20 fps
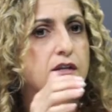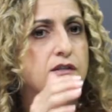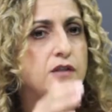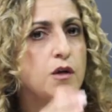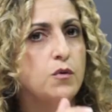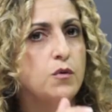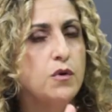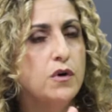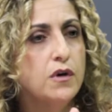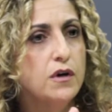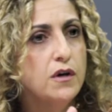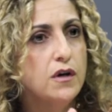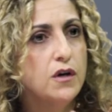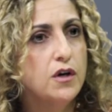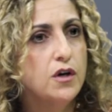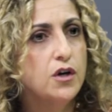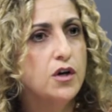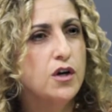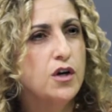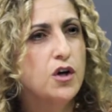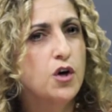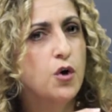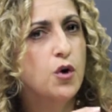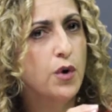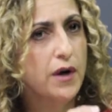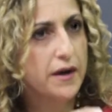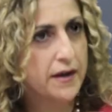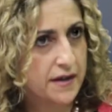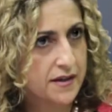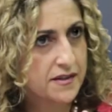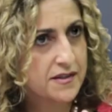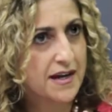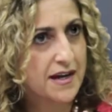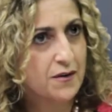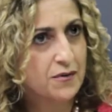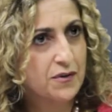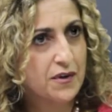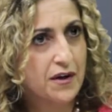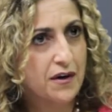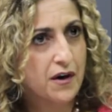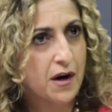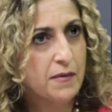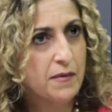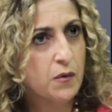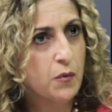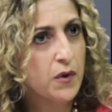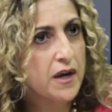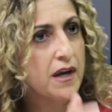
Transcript: So, critics out there, I mean,